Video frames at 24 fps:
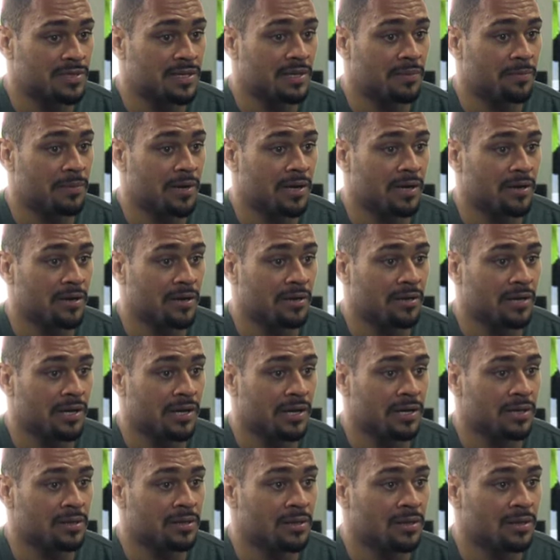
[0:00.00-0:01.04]
skip out on
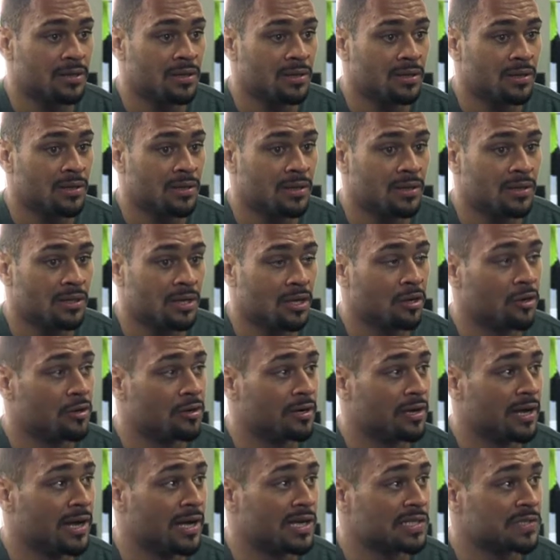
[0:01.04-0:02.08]
that
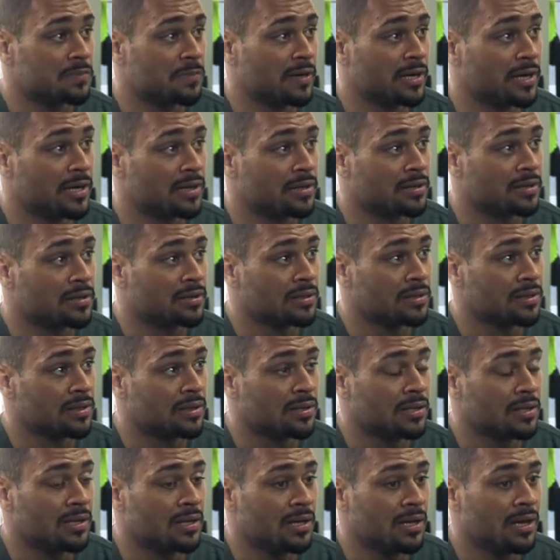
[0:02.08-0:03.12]
learning aspect
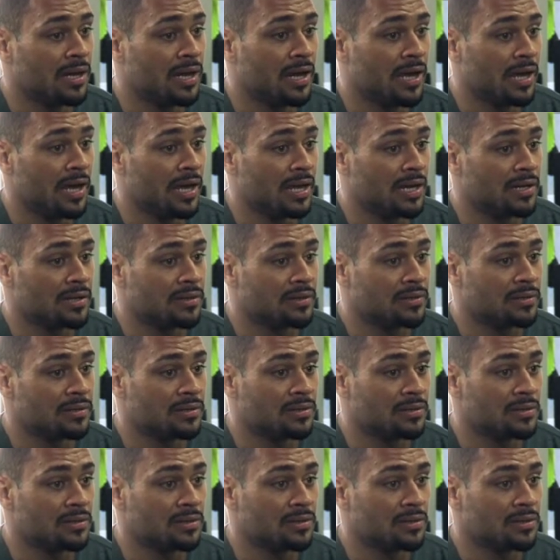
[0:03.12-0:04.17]
and
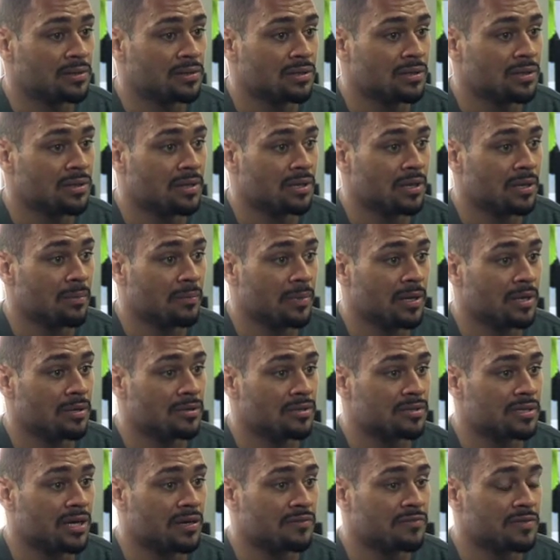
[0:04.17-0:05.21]
the mental
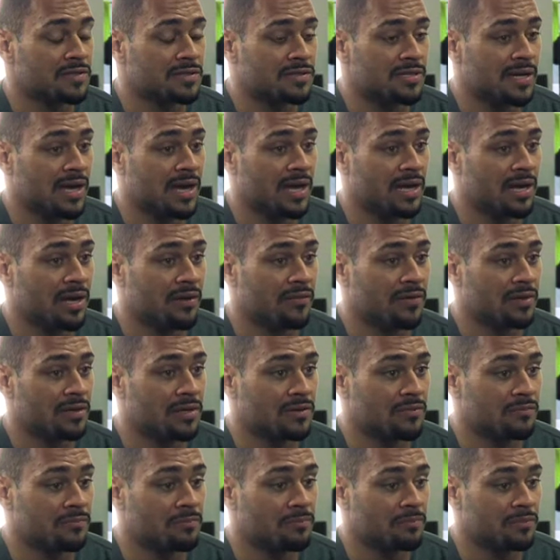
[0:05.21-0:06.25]
toughness side of
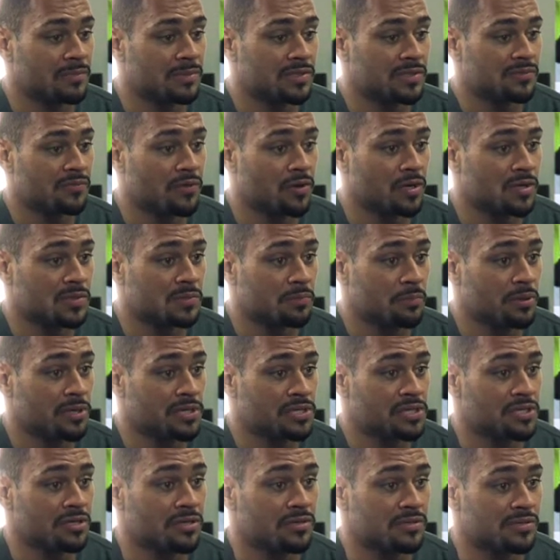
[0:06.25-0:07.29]
it as far as
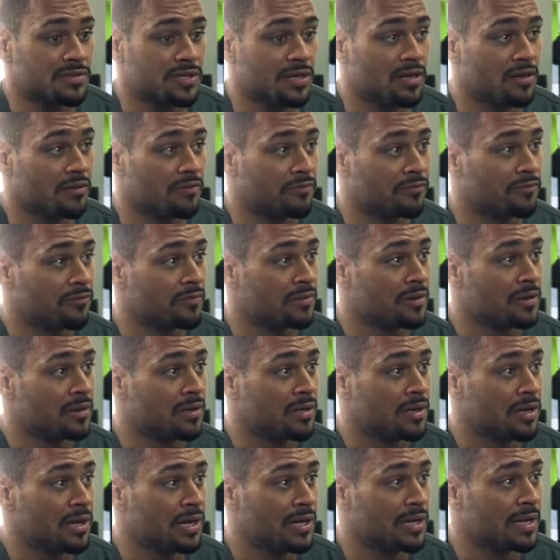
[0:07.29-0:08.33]
pushing yourself
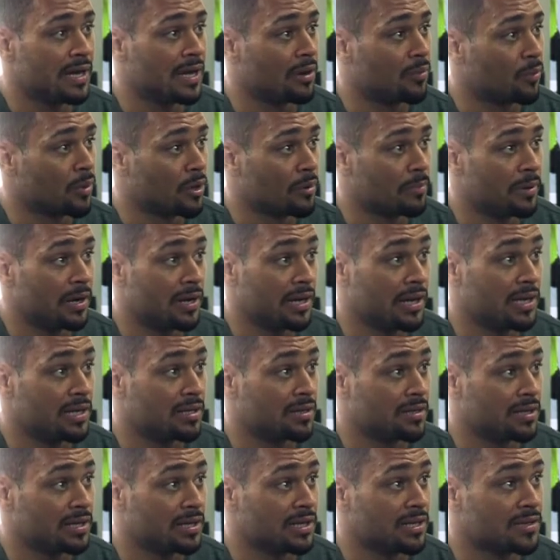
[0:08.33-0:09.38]
and not worry about
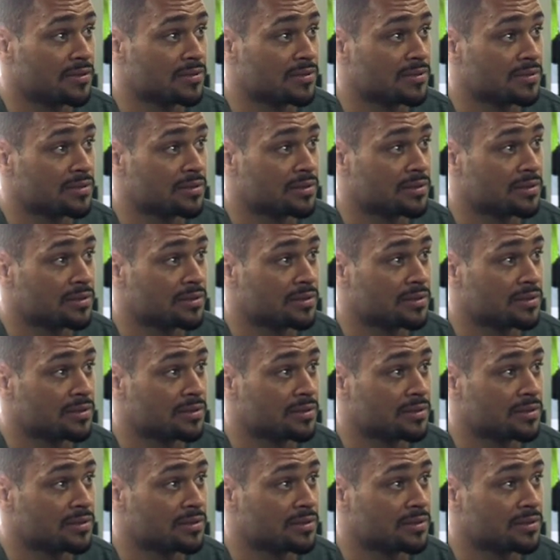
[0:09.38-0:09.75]
anything else.